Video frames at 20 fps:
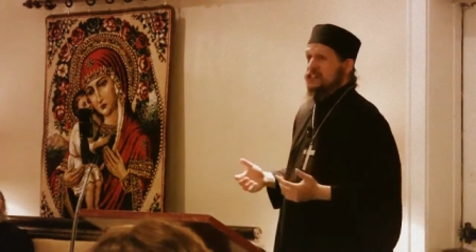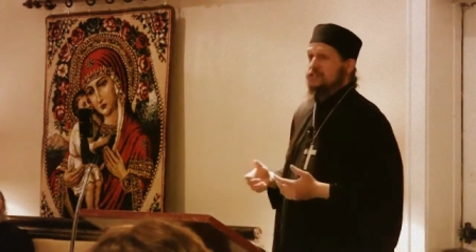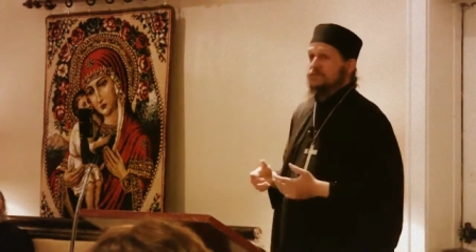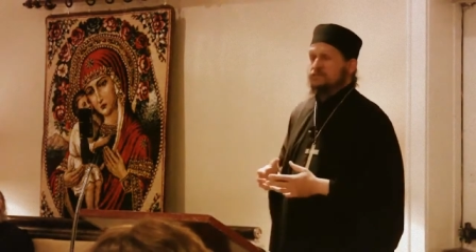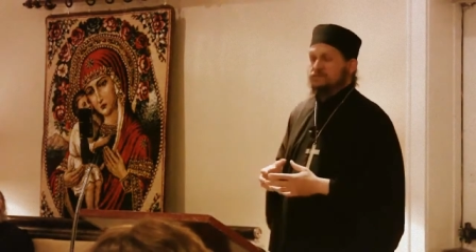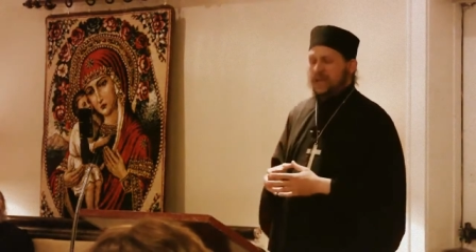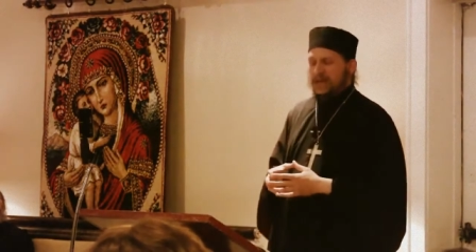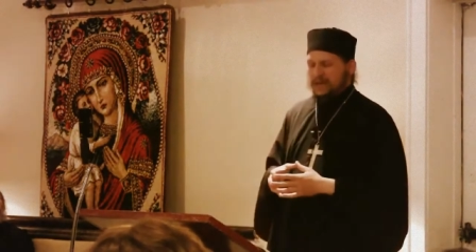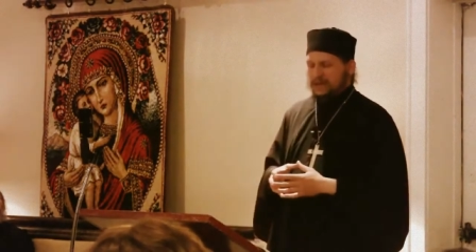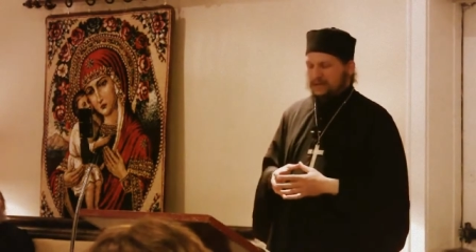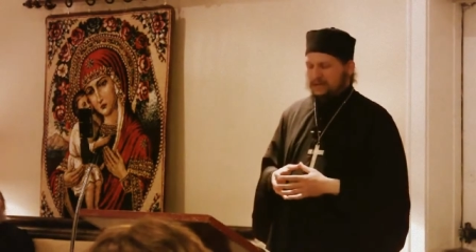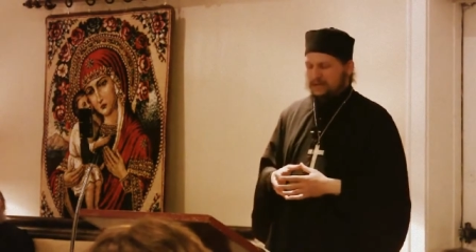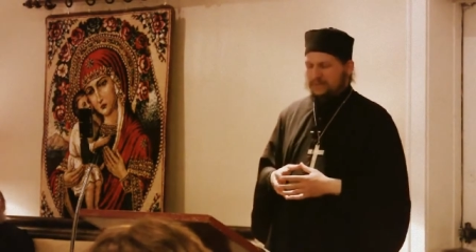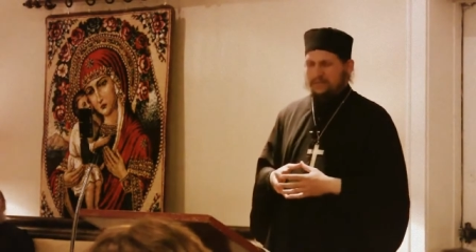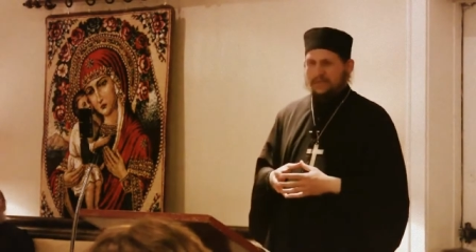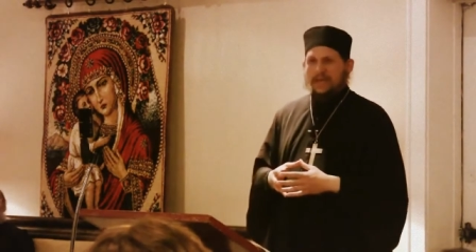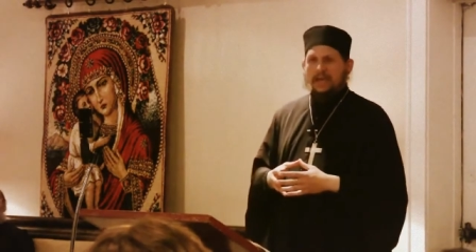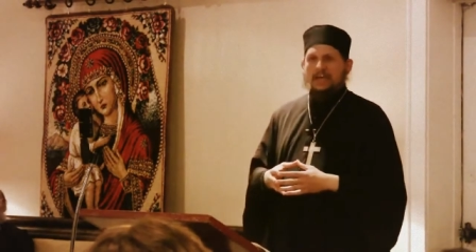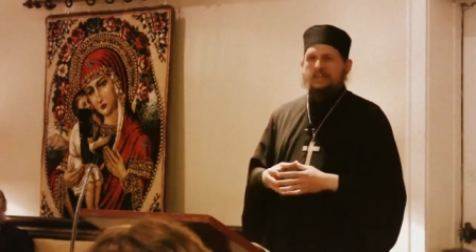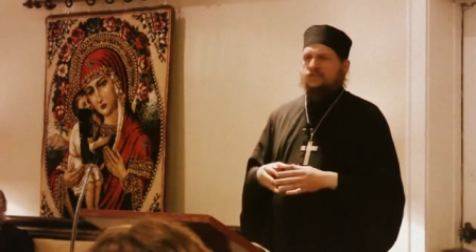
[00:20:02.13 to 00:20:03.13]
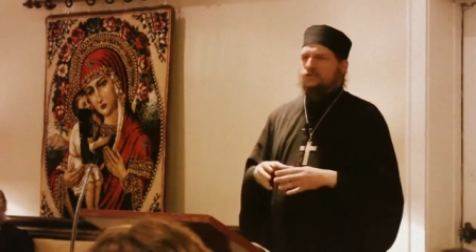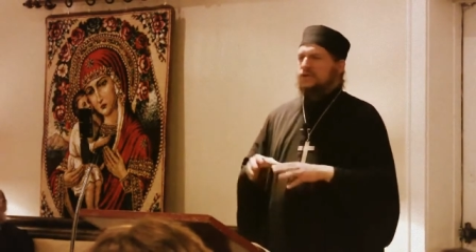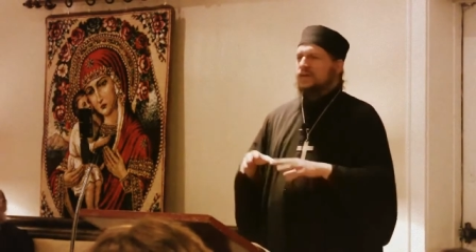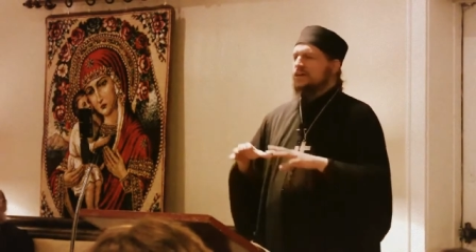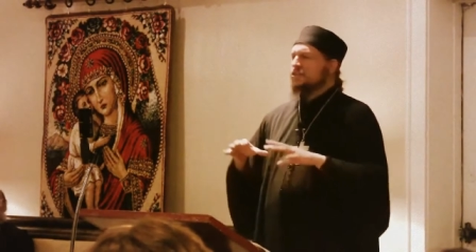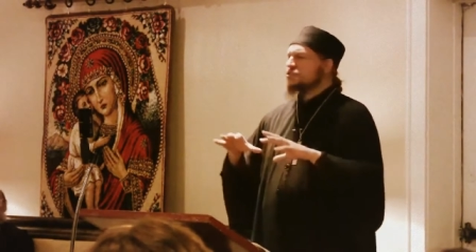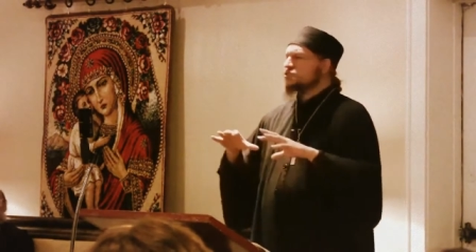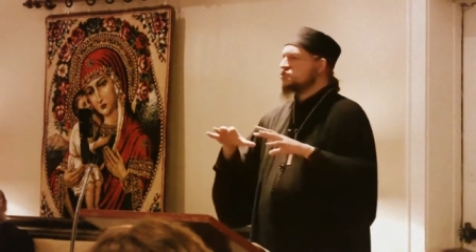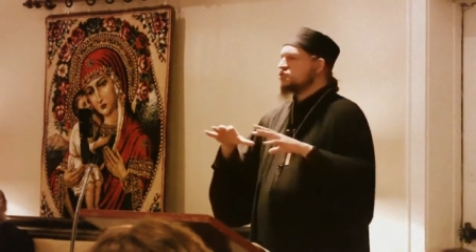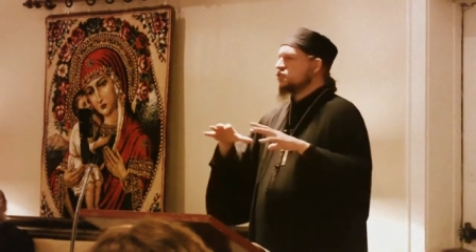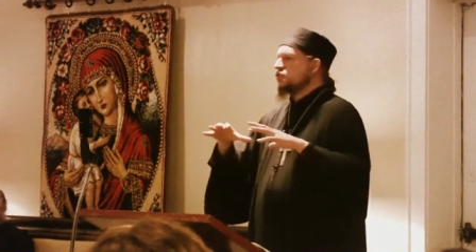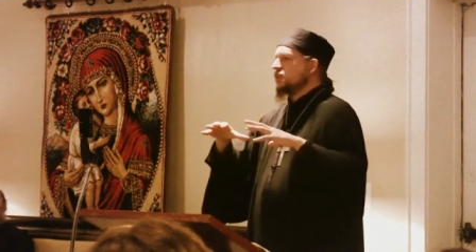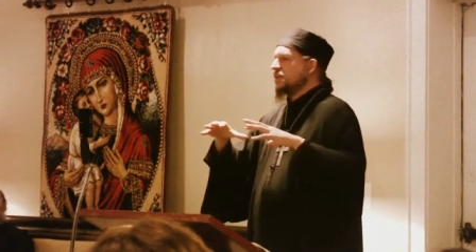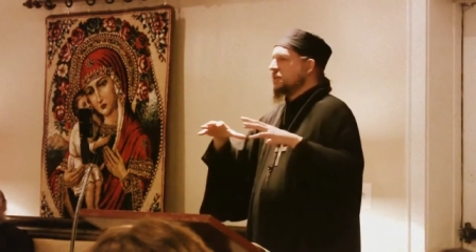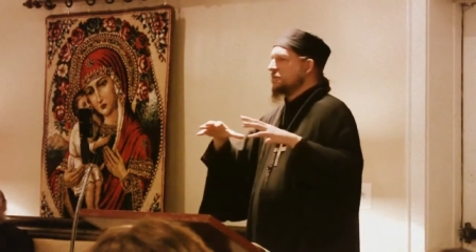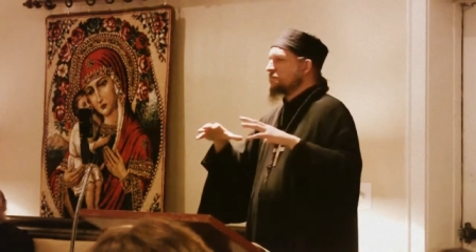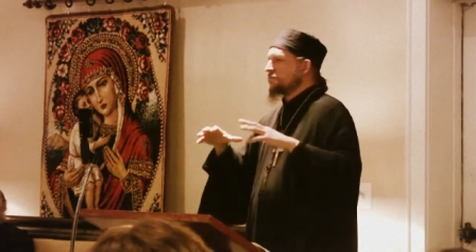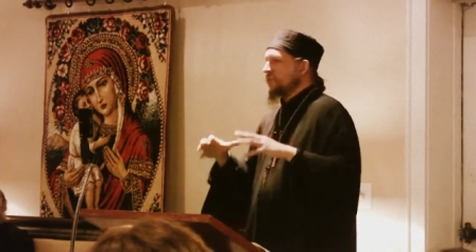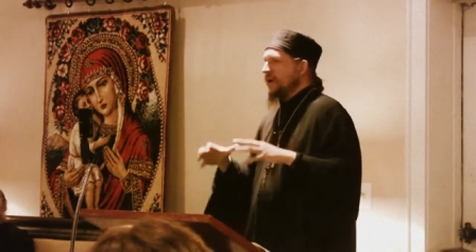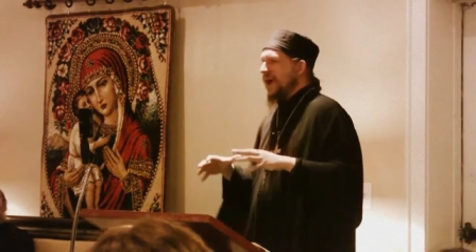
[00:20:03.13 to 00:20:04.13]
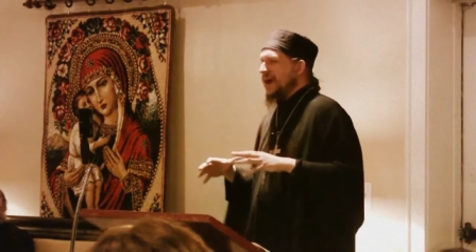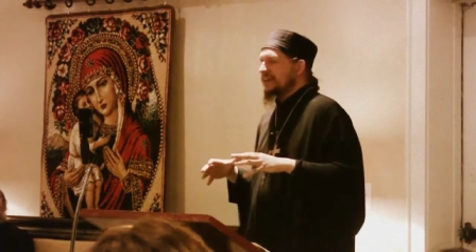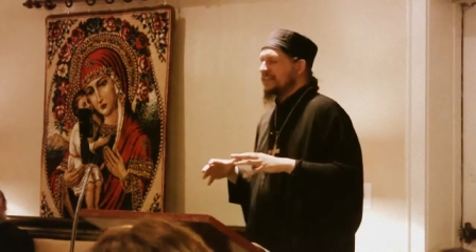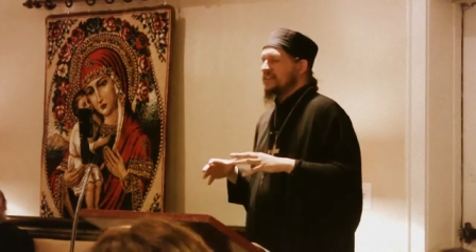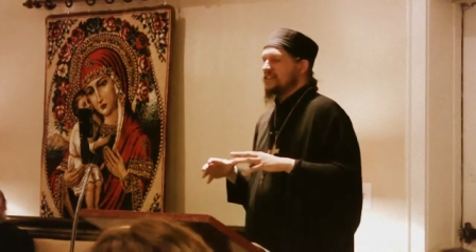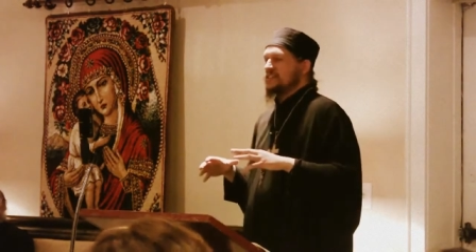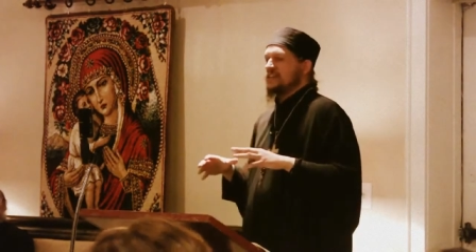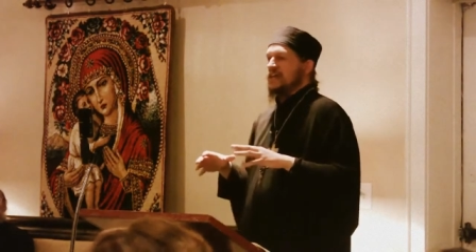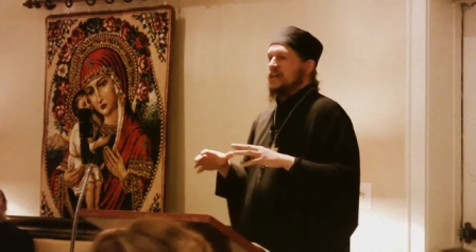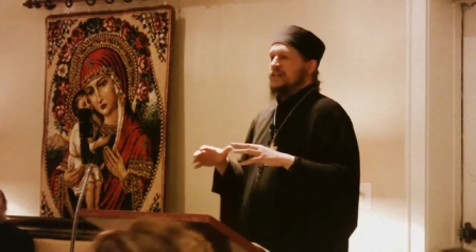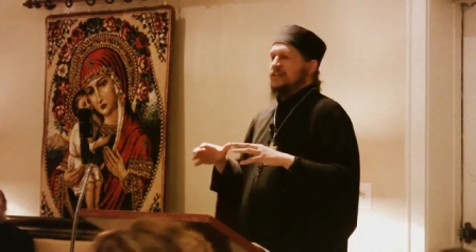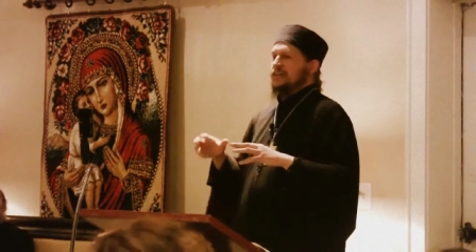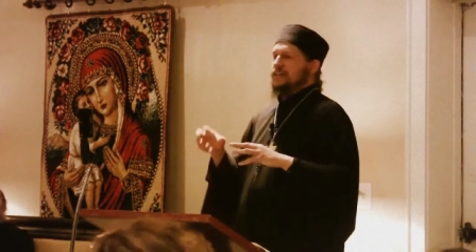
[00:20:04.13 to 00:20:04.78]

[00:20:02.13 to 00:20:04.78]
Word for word: of faith. So he understood in practice